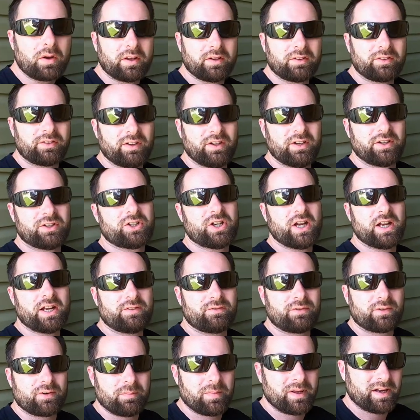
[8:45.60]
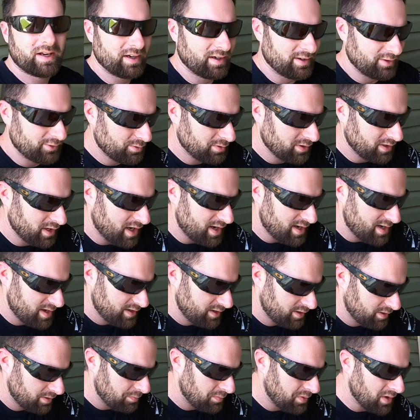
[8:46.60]
We're gonna sit in the shade for a minute. It's really hot out
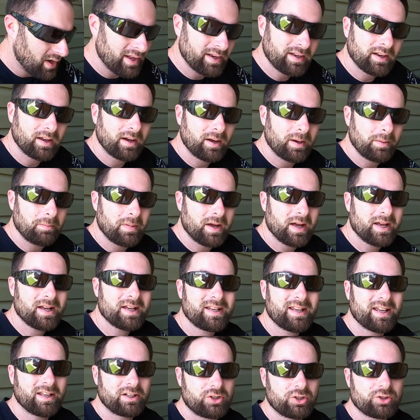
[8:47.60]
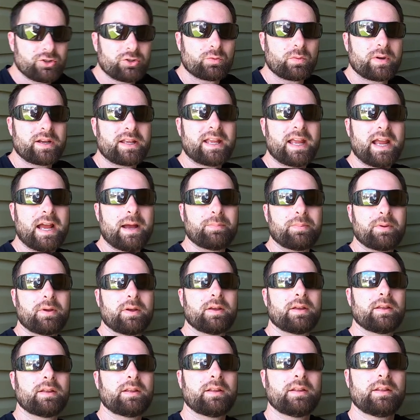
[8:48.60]
here. But yeah, just to recap
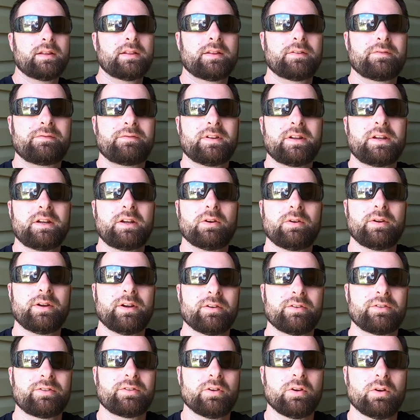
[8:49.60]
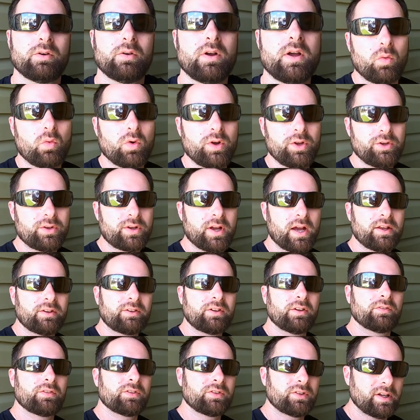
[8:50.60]
the video here. So what you guys
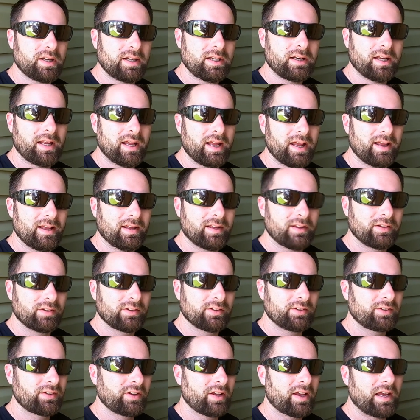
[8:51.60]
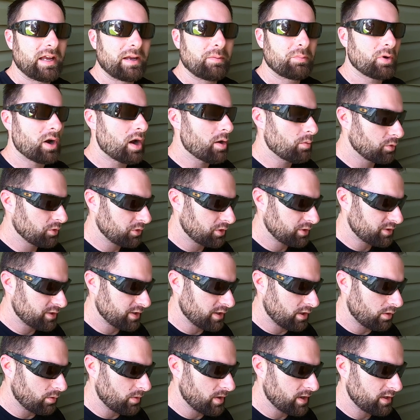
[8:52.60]
have seen is a problem with the
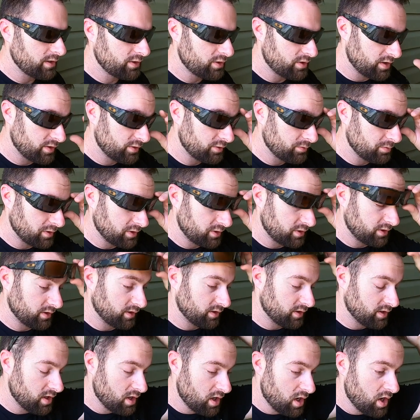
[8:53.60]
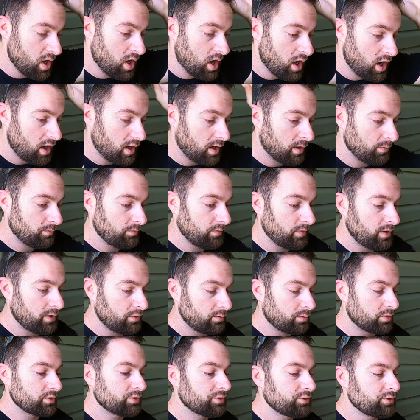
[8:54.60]
10R rated transmission
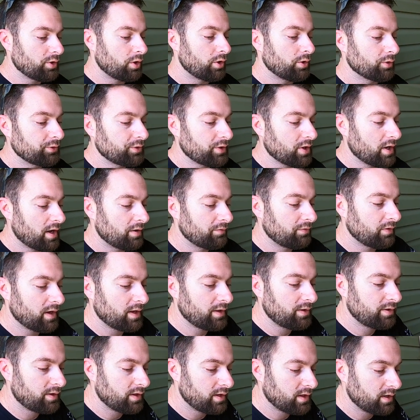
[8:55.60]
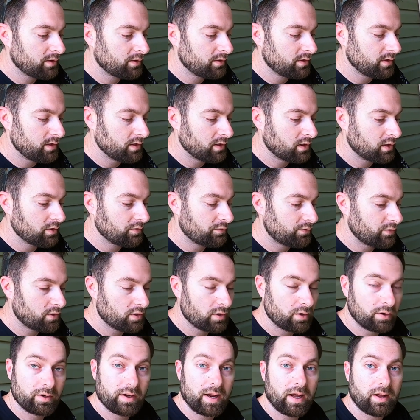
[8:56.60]
in result of, I think, the
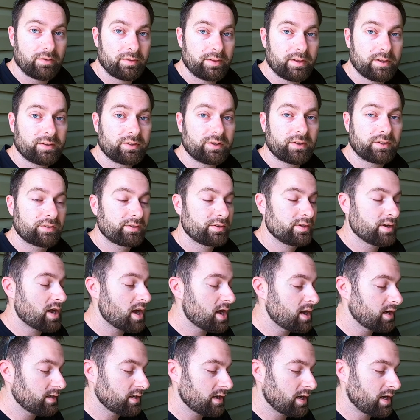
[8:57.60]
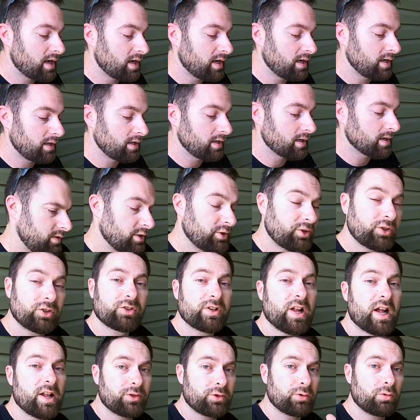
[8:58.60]
converter. Now this is not
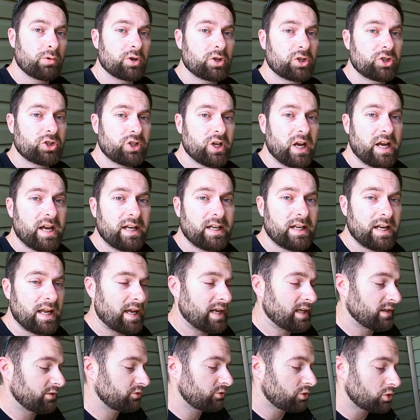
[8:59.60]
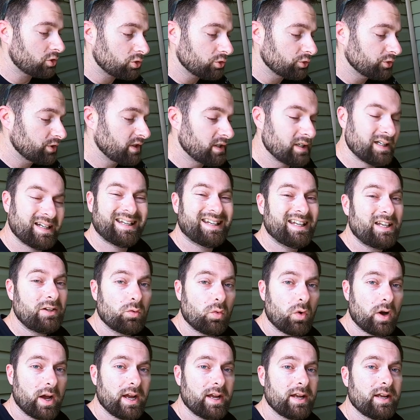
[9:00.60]
throwing shade at Circle D in any
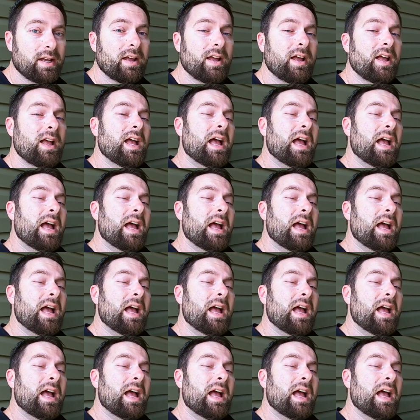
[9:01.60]
way.